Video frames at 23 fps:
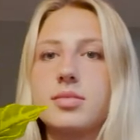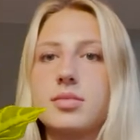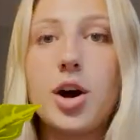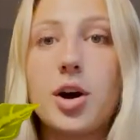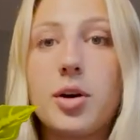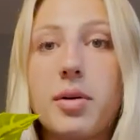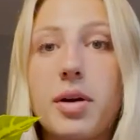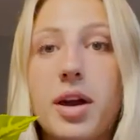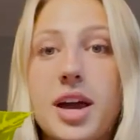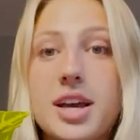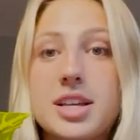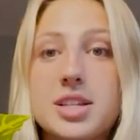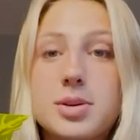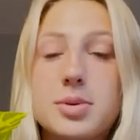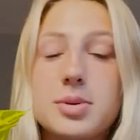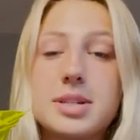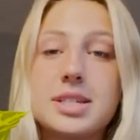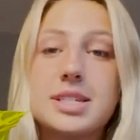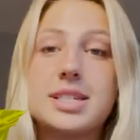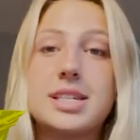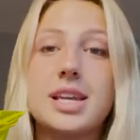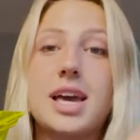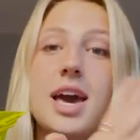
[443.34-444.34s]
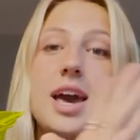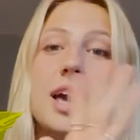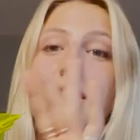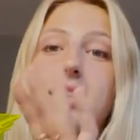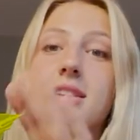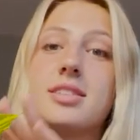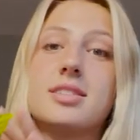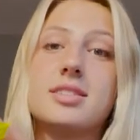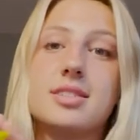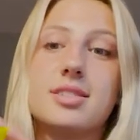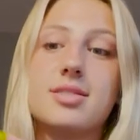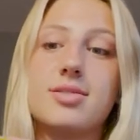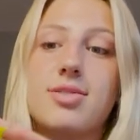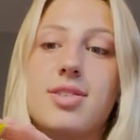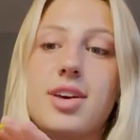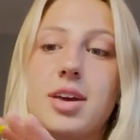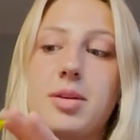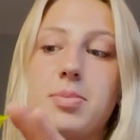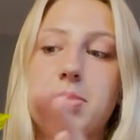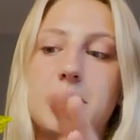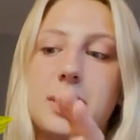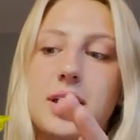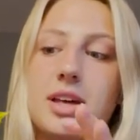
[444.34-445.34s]
Okay, as I was saying, this is a
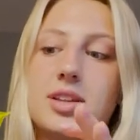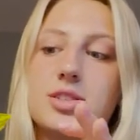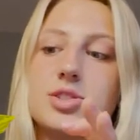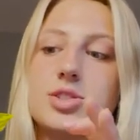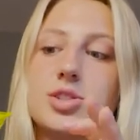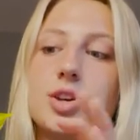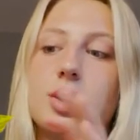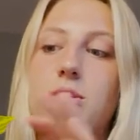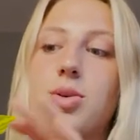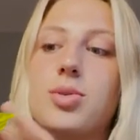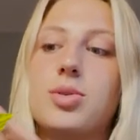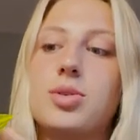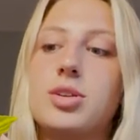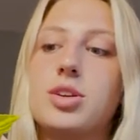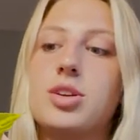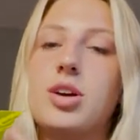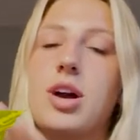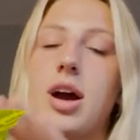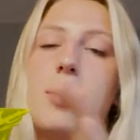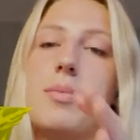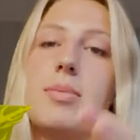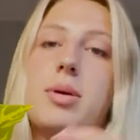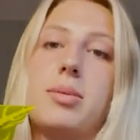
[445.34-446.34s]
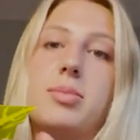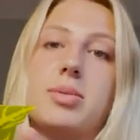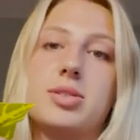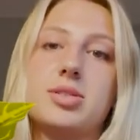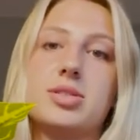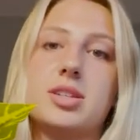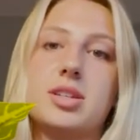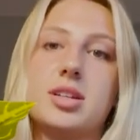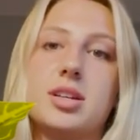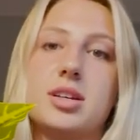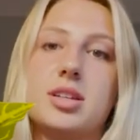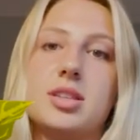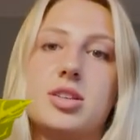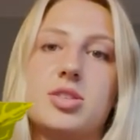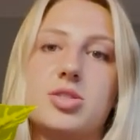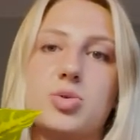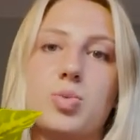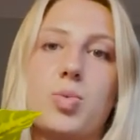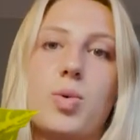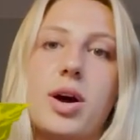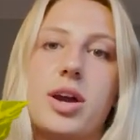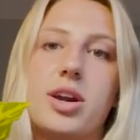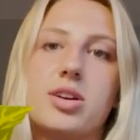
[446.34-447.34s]
fake plant, so I'm able to, there's
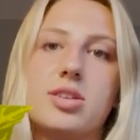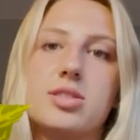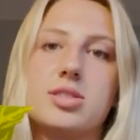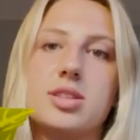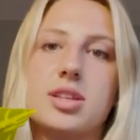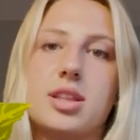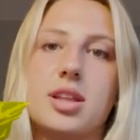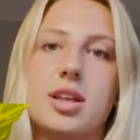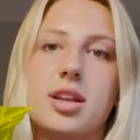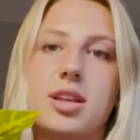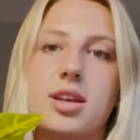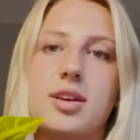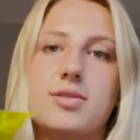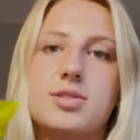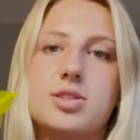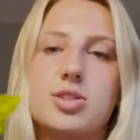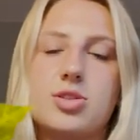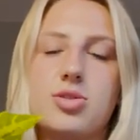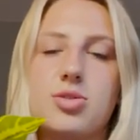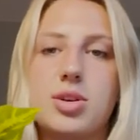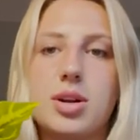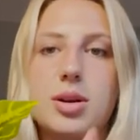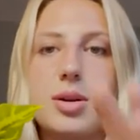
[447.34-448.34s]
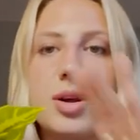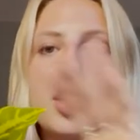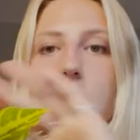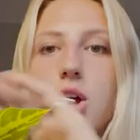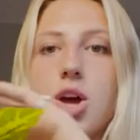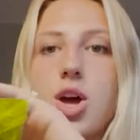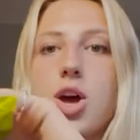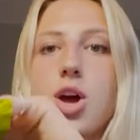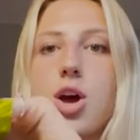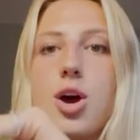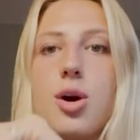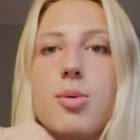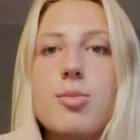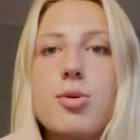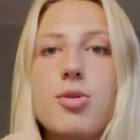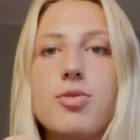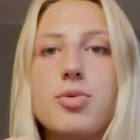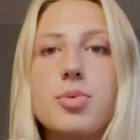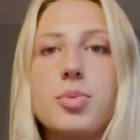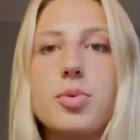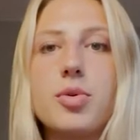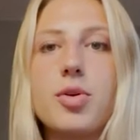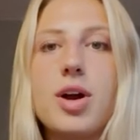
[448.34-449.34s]
wires in the leaves, so you can move
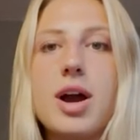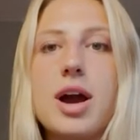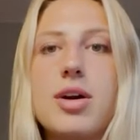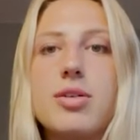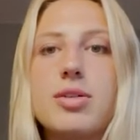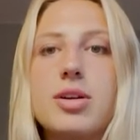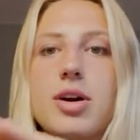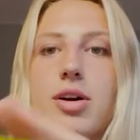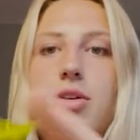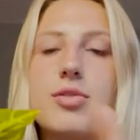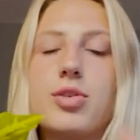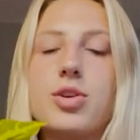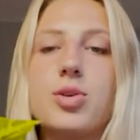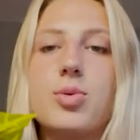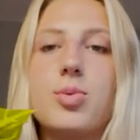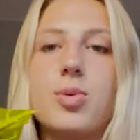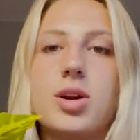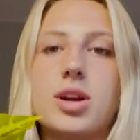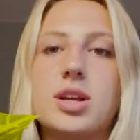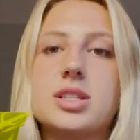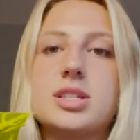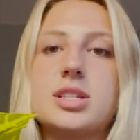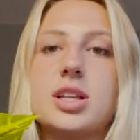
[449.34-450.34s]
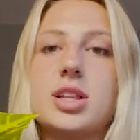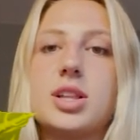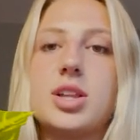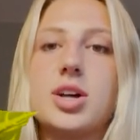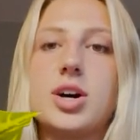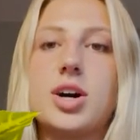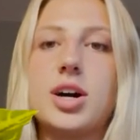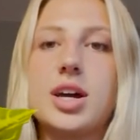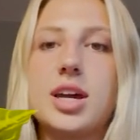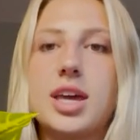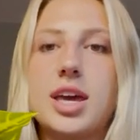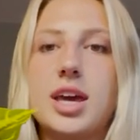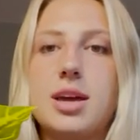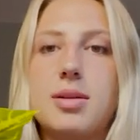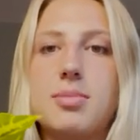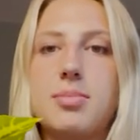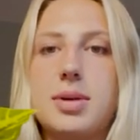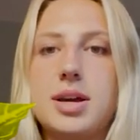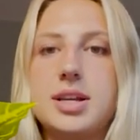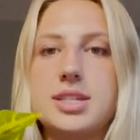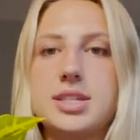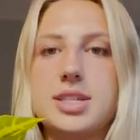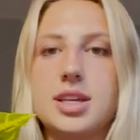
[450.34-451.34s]
them around however you want it to look. And
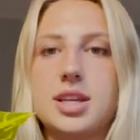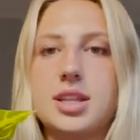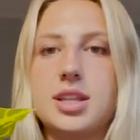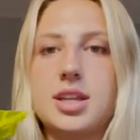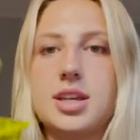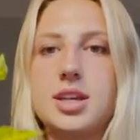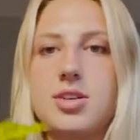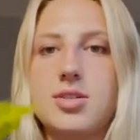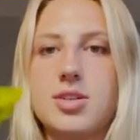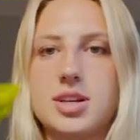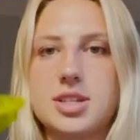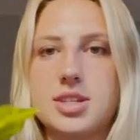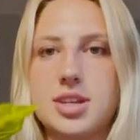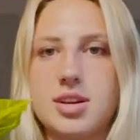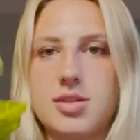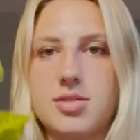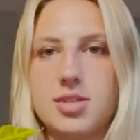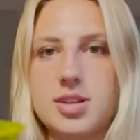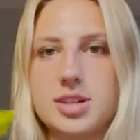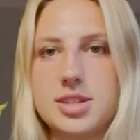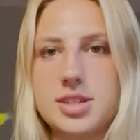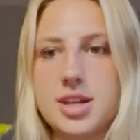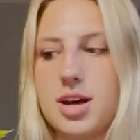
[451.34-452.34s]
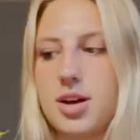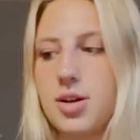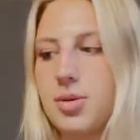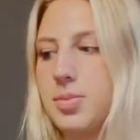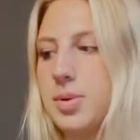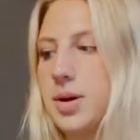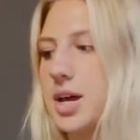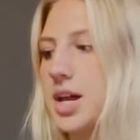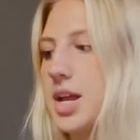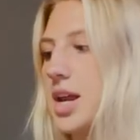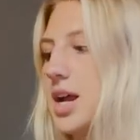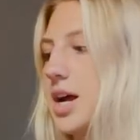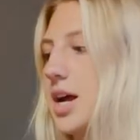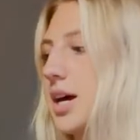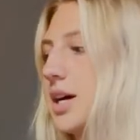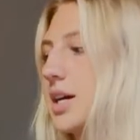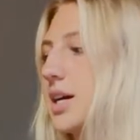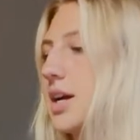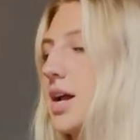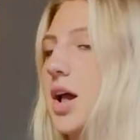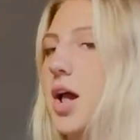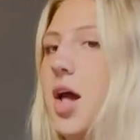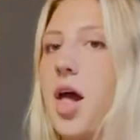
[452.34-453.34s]
basically, you guys can't tell, but
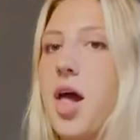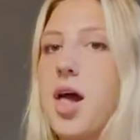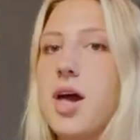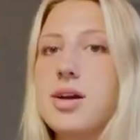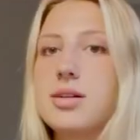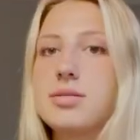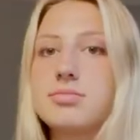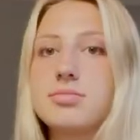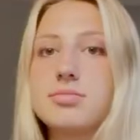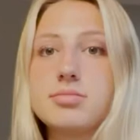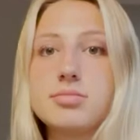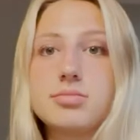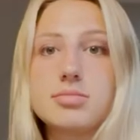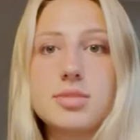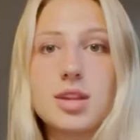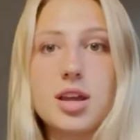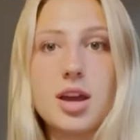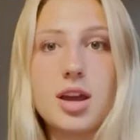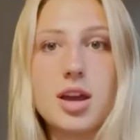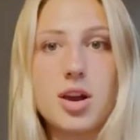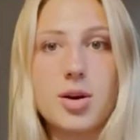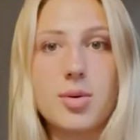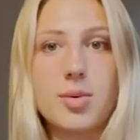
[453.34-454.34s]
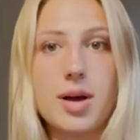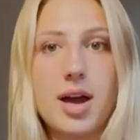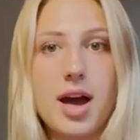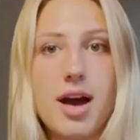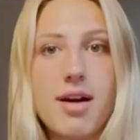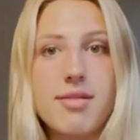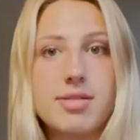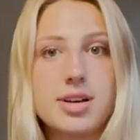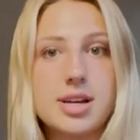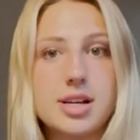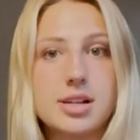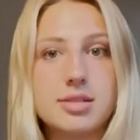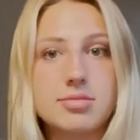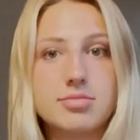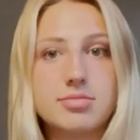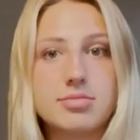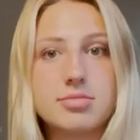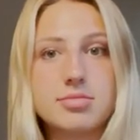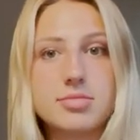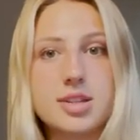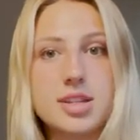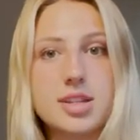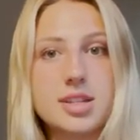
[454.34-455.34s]
here we have it.
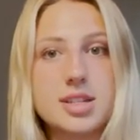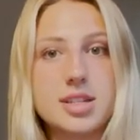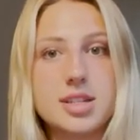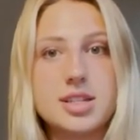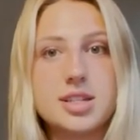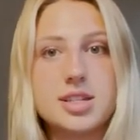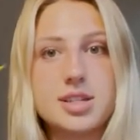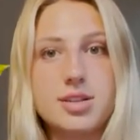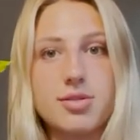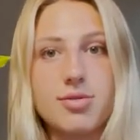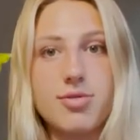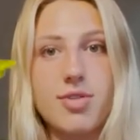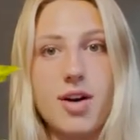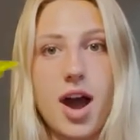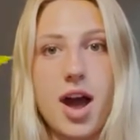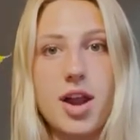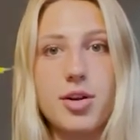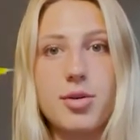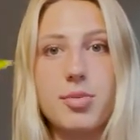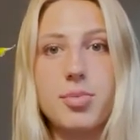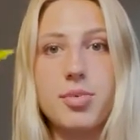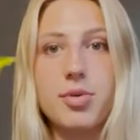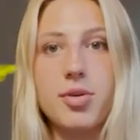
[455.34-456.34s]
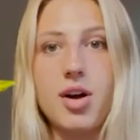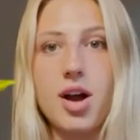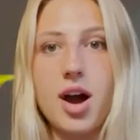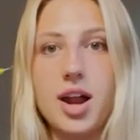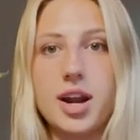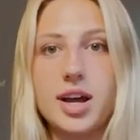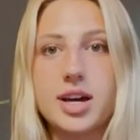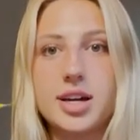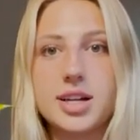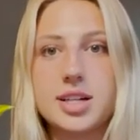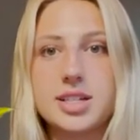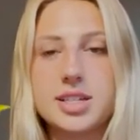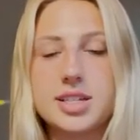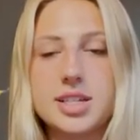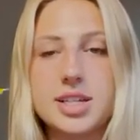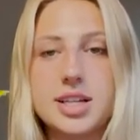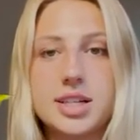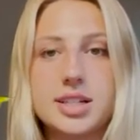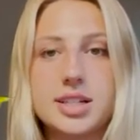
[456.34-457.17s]
This is the final product,